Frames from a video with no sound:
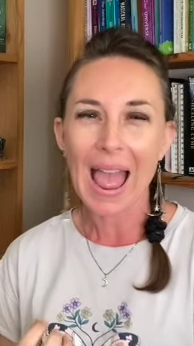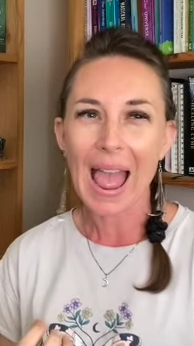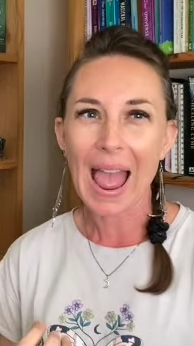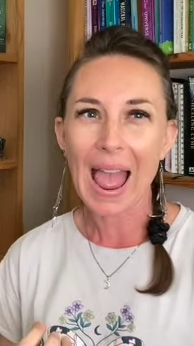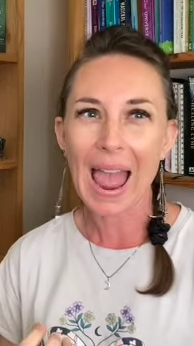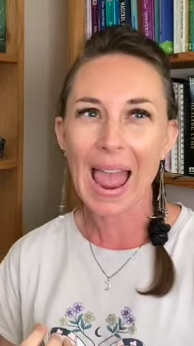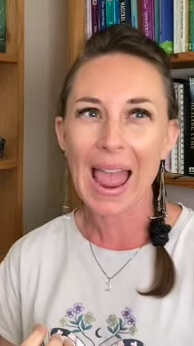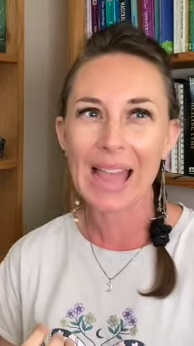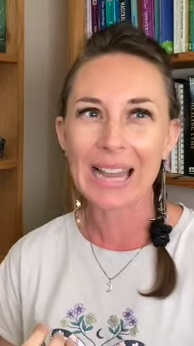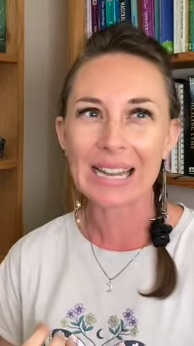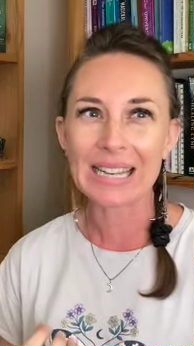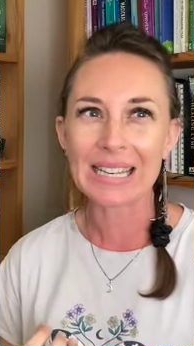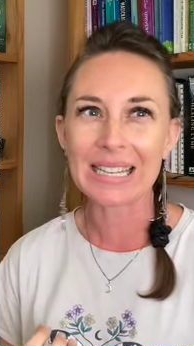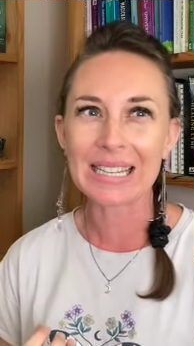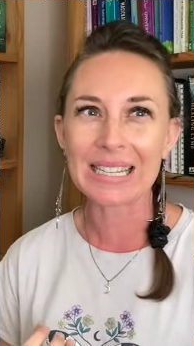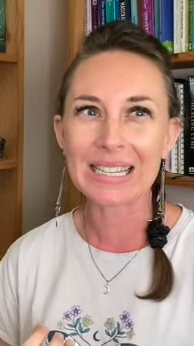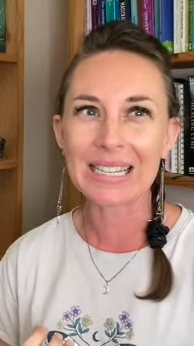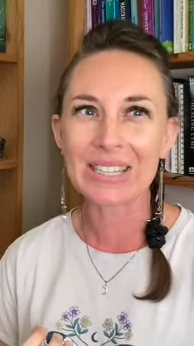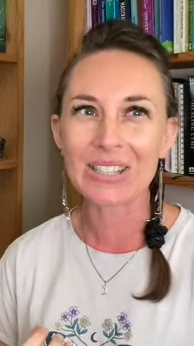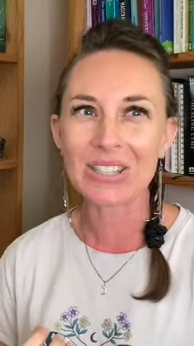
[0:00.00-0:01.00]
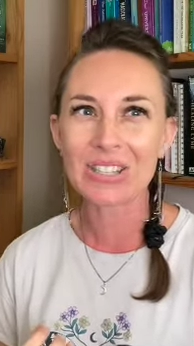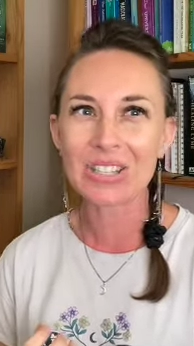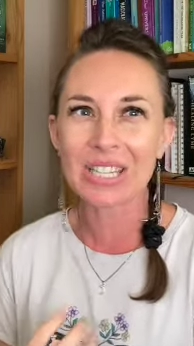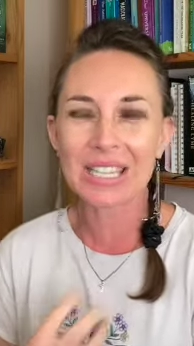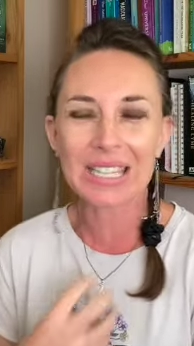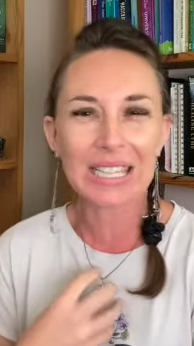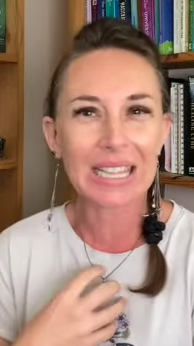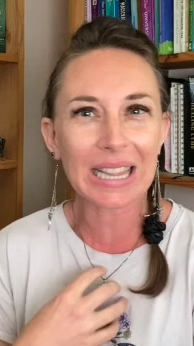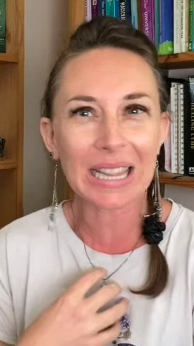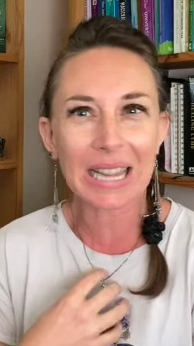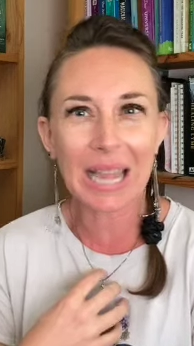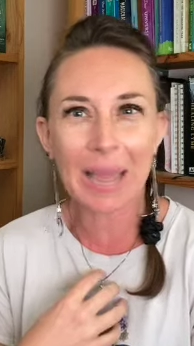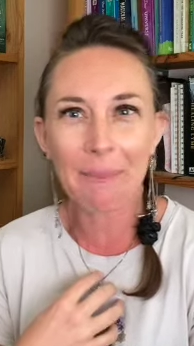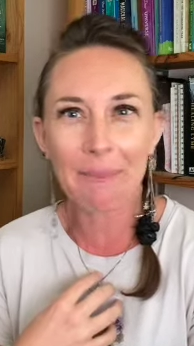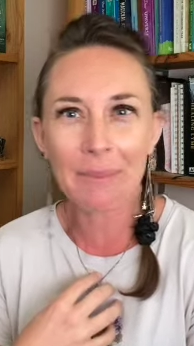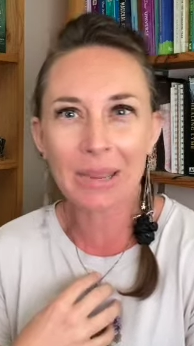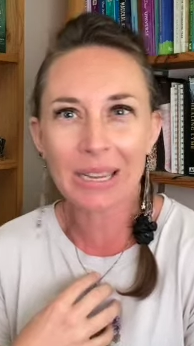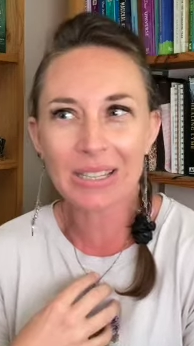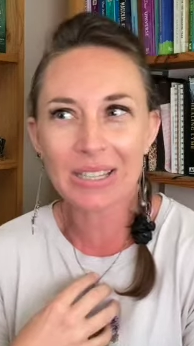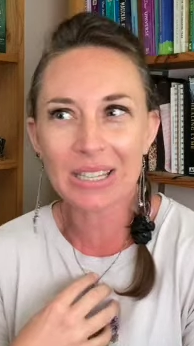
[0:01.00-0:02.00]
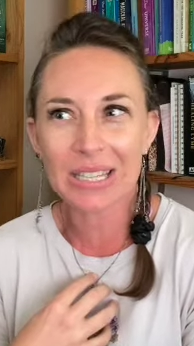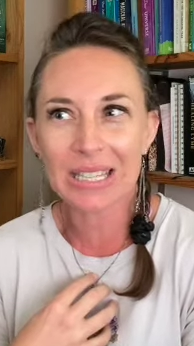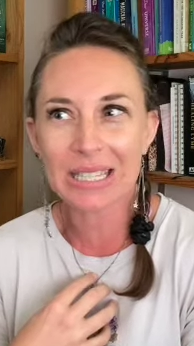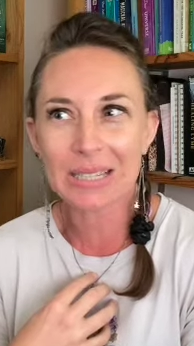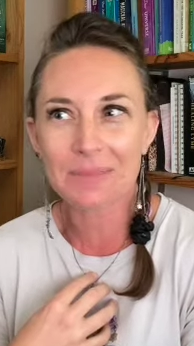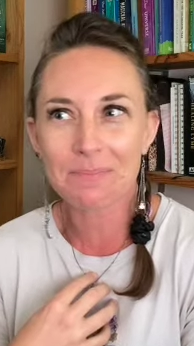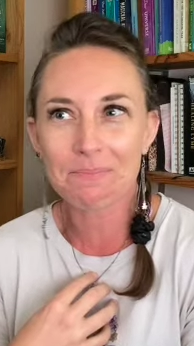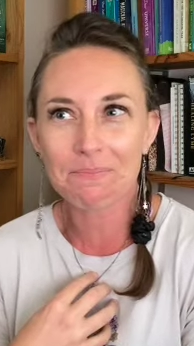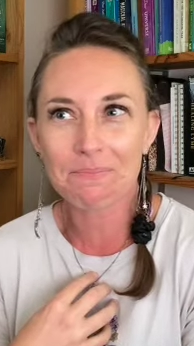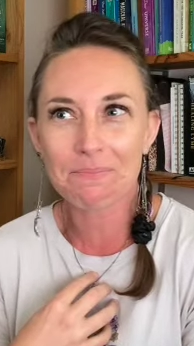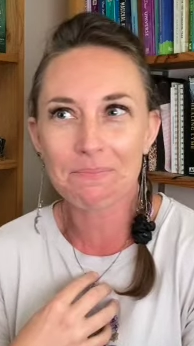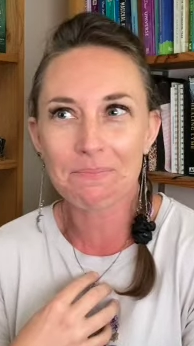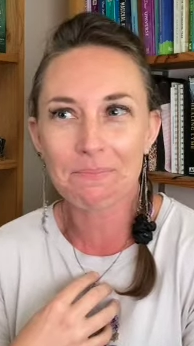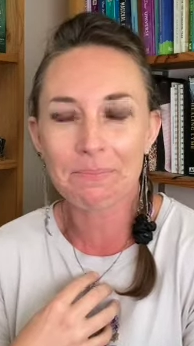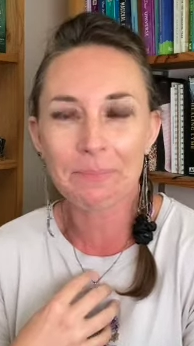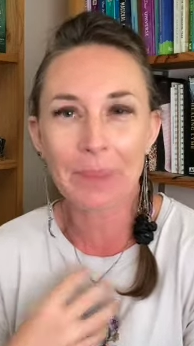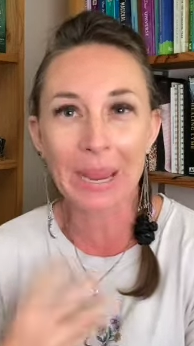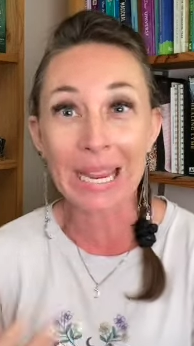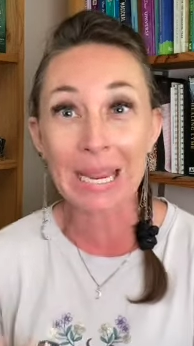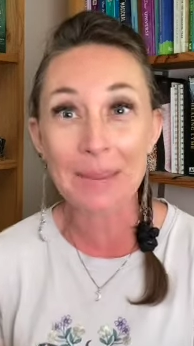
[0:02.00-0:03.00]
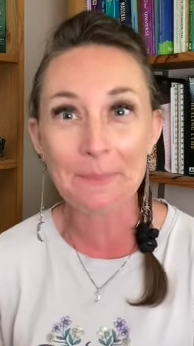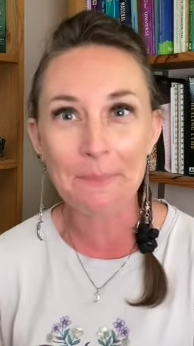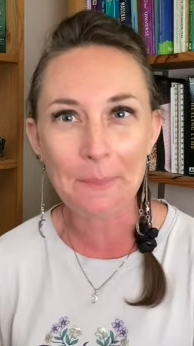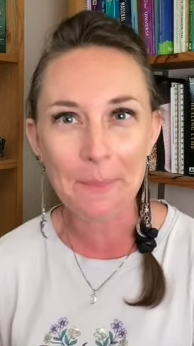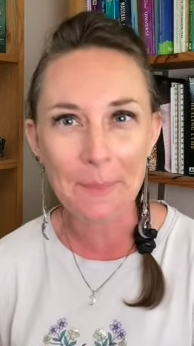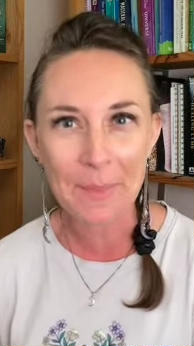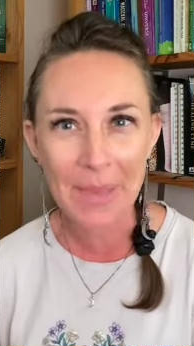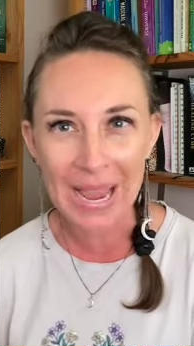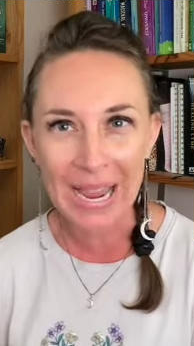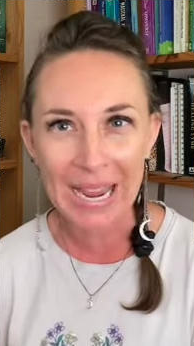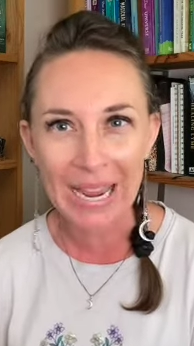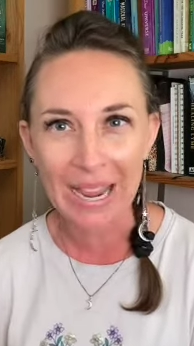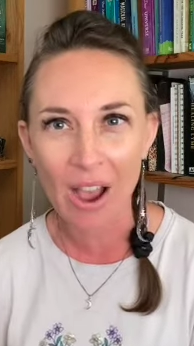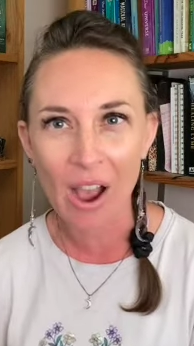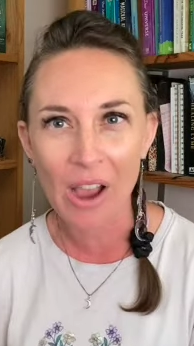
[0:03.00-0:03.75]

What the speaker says: and just let me just be me.